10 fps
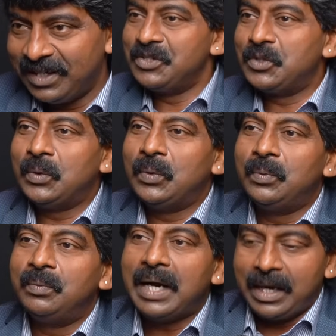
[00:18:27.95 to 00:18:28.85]

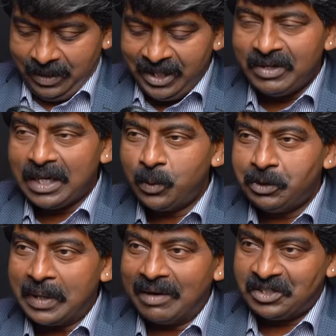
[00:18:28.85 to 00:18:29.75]
So even now
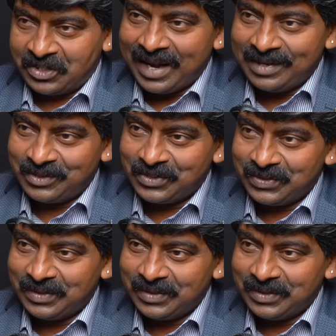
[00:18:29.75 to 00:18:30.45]
you have a chance